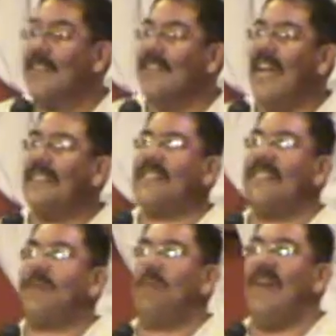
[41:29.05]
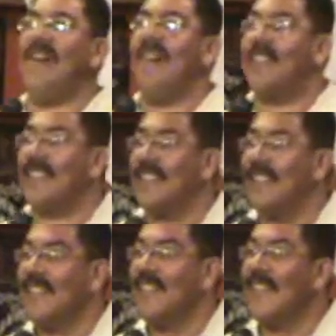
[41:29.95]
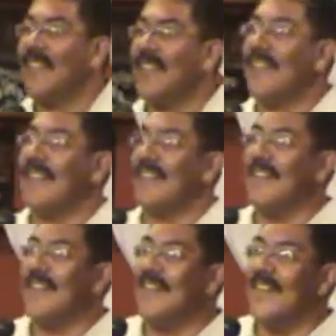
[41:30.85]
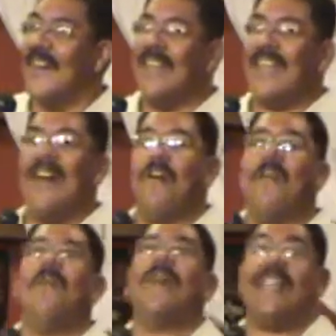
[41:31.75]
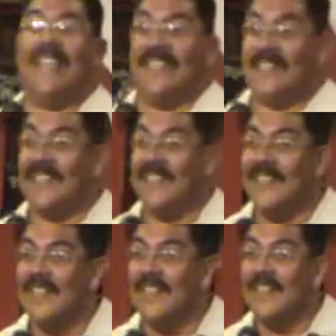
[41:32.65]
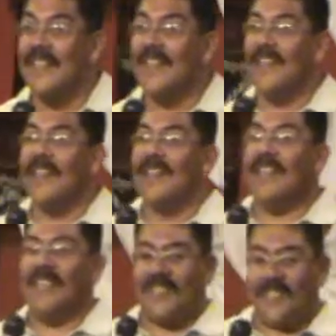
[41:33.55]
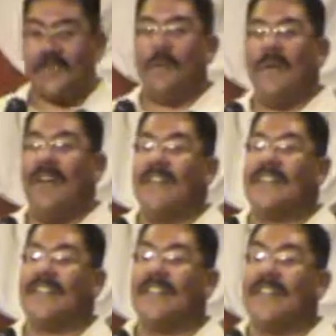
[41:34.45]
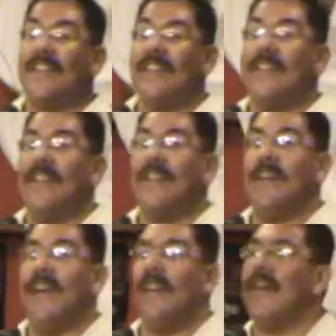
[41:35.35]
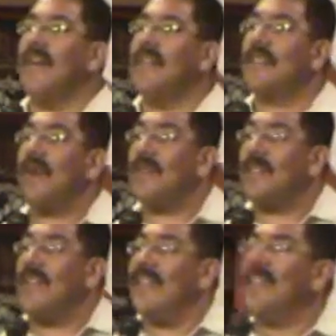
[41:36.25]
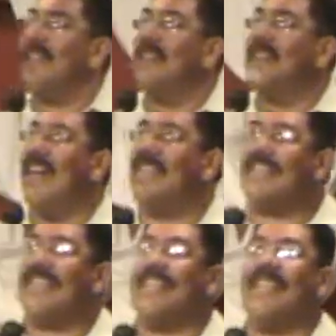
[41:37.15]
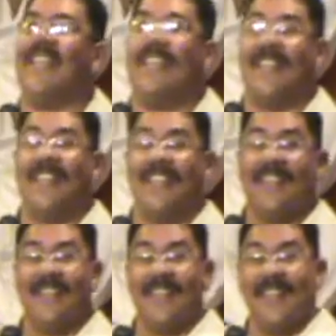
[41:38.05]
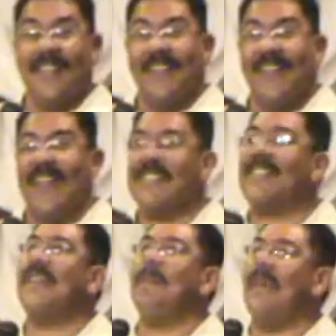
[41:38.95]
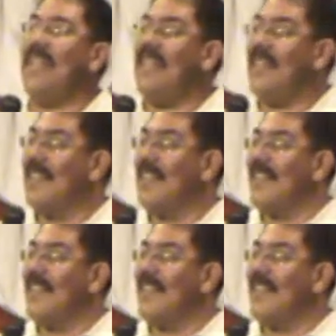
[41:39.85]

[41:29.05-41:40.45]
Test the spirits. Yeah, I don't care who it is. Amen. Test the spirits. Are they going to socially give you an STD? STB?